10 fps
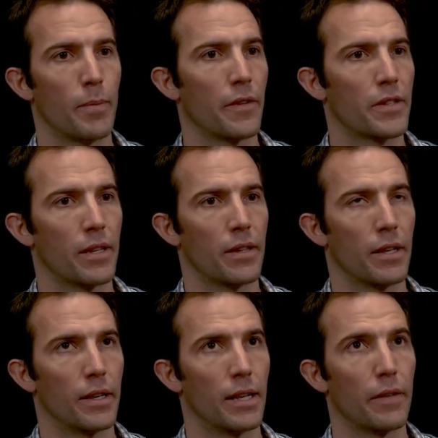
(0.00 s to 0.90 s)
You may have seen
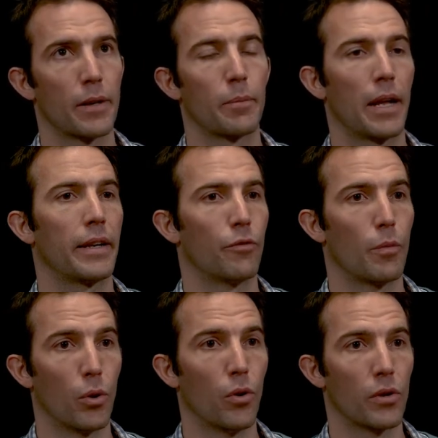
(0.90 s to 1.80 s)
the Living Planet
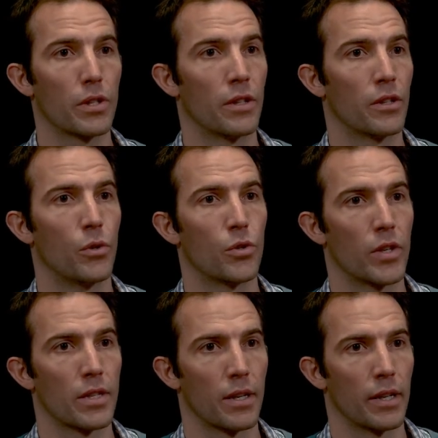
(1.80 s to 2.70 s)
report in the news
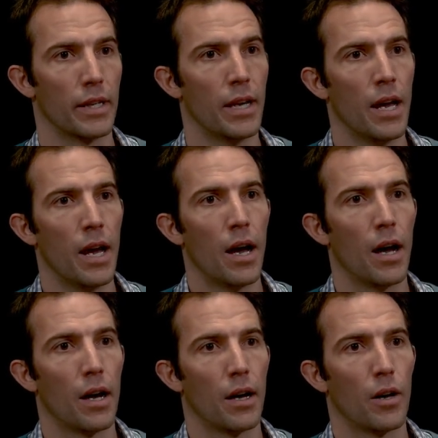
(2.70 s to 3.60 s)
recently,
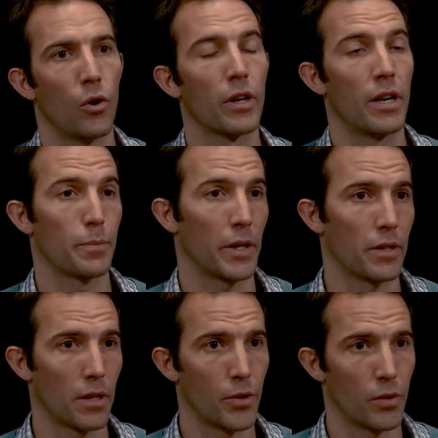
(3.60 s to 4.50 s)
organised by
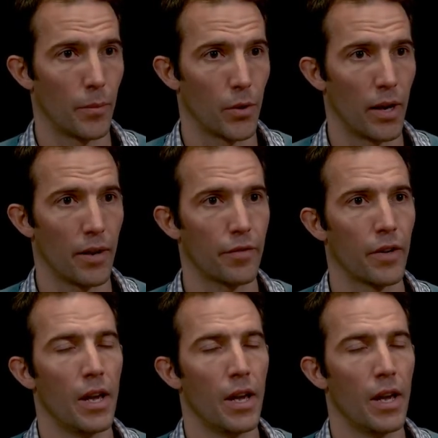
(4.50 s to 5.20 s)
the WWF,